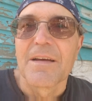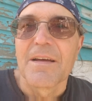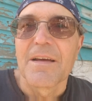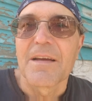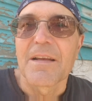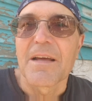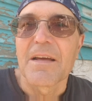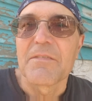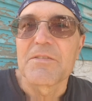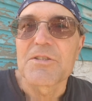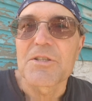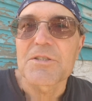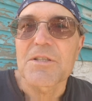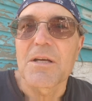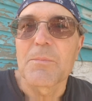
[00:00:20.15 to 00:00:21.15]
And I've
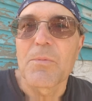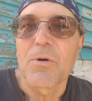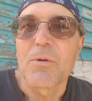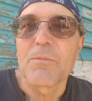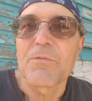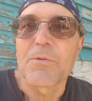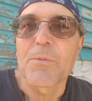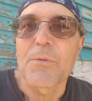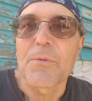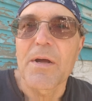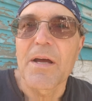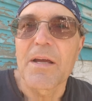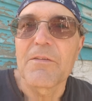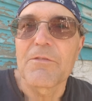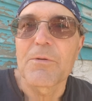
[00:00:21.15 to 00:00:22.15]
just come home from a
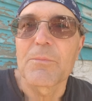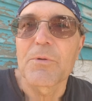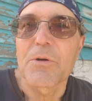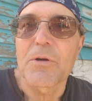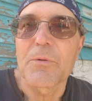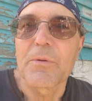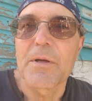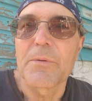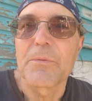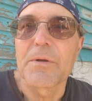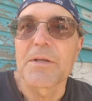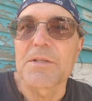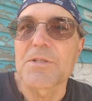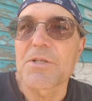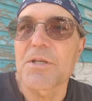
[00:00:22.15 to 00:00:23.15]
ride from Norway
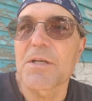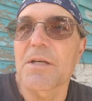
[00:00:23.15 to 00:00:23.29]
Ridge